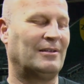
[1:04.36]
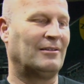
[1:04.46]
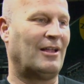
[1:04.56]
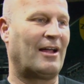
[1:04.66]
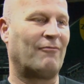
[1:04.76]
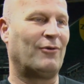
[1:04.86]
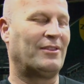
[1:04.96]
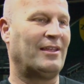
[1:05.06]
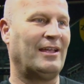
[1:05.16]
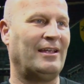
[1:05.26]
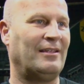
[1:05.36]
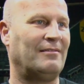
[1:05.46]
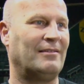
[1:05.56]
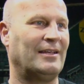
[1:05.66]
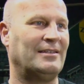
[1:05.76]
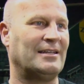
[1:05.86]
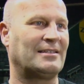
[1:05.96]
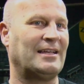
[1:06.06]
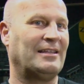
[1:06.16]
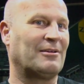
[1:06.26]
a lot of what they
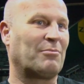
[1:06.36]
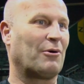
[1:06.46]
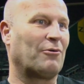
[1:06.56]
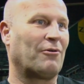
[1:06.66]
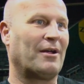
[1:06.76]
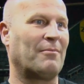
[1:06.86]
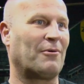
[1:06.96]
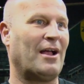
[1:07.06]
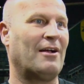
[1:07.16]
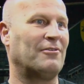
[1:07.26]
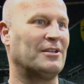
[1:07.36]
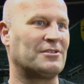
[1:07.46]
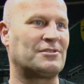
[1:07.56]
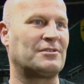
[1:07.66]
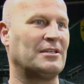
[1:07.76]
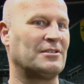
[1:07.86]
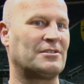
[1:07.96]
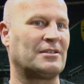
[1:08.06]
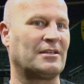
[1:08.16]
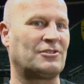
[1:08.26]
dictate their program around is
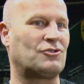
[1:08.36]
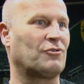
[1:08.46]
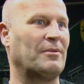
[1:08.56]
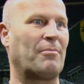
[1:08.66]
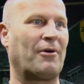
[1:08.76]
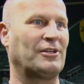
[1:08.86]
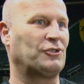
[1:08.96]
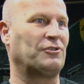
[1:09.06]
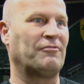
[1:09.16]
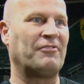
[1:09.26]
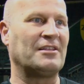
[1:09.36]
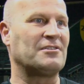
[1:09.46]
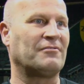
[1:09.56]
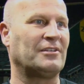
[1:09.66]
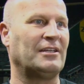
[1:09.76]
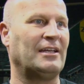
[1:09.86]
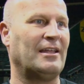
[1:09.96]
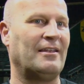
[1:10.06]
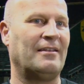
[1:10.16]
extreme pressure defensively,